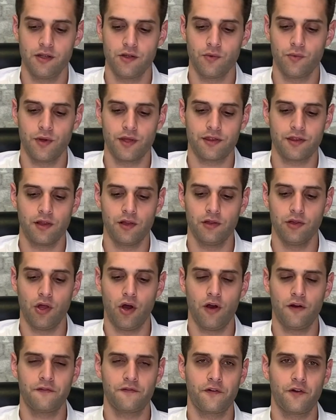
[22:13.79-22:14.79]
with
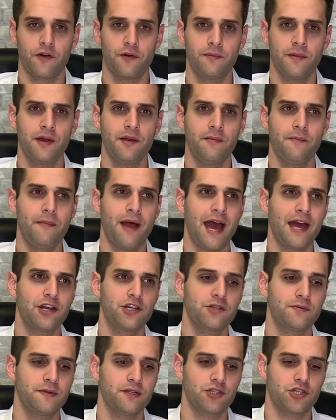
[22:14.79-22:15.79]
law firm
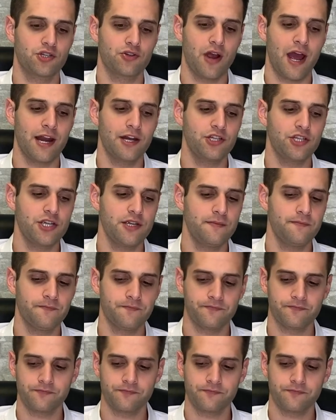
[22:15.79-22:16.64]
management strategy.